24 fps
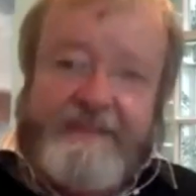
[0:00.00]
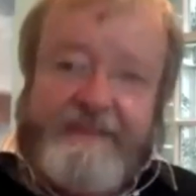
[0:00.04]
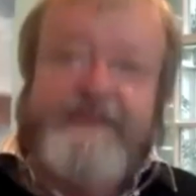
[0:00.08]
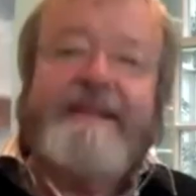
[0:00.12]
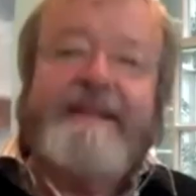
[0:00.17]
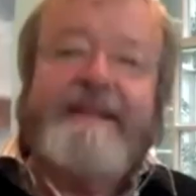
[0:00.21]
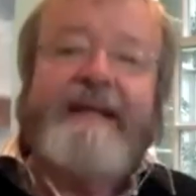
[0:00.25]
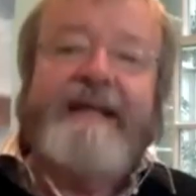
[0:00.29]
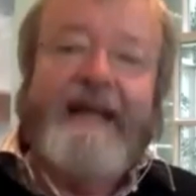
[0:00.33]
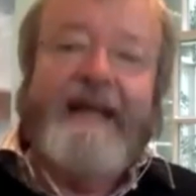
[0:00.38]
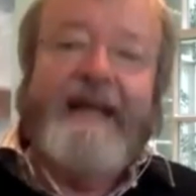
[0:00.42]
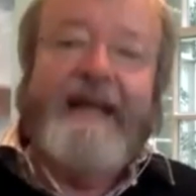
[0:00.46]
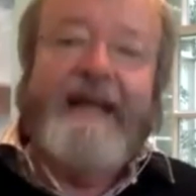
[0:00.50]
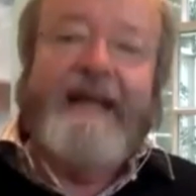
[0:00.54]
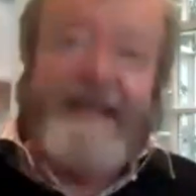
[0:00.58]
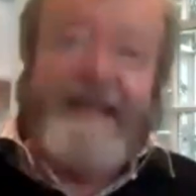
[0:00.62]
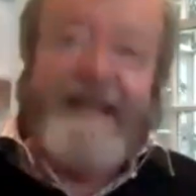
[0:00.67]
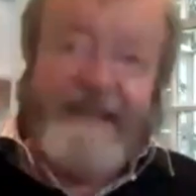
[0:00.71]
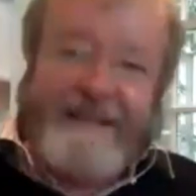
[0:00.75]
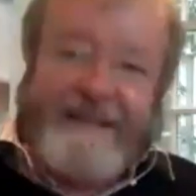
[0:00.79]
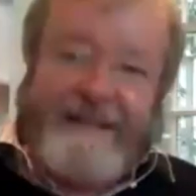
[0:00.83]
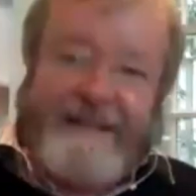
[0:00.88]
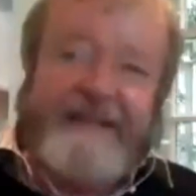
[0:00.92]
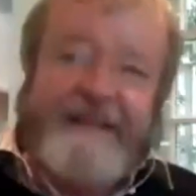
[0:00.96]

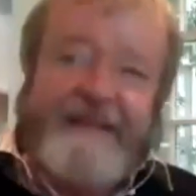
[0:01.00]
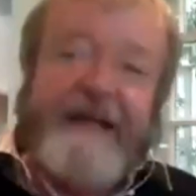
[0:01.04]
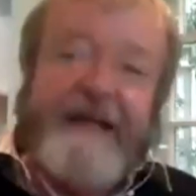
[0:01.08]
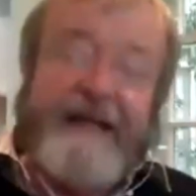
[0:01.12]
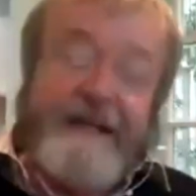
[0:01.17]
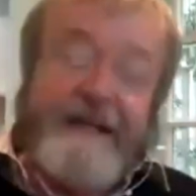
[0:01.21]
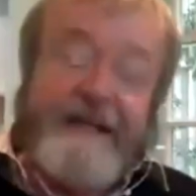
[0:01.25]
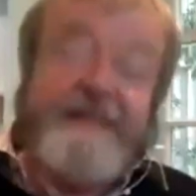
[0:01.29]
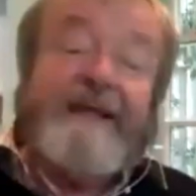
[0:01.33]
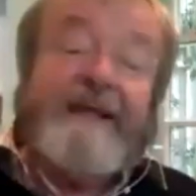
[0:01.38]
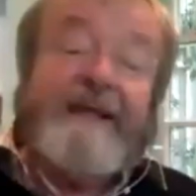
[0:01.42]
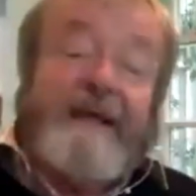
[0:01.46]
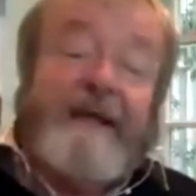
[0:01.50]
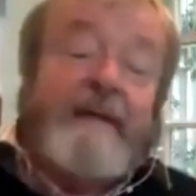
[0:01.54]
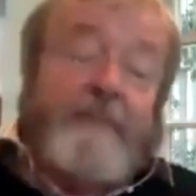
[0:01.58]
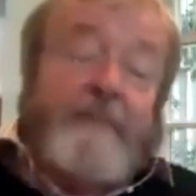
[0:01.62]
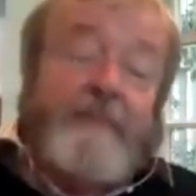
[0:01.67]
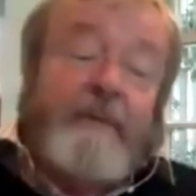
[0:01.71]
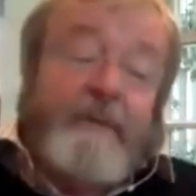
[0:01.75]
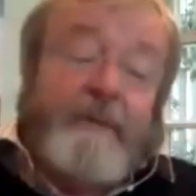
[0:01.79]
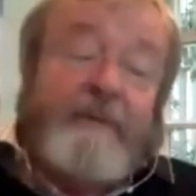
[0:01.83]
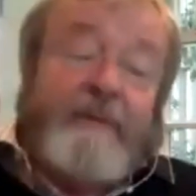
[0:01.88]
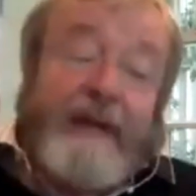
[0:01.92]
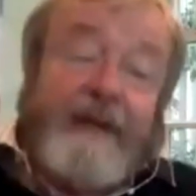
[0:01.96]
Yes.
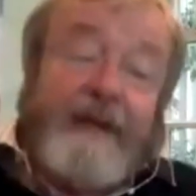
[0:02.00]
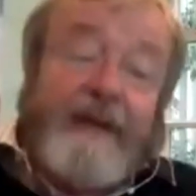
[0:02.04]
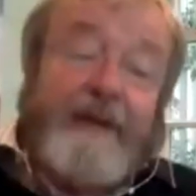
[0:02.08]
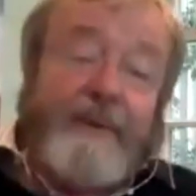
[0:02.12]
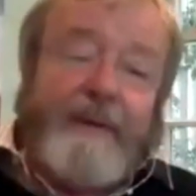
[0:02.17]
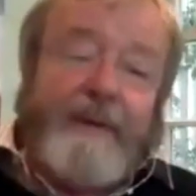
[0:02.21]
Thank you.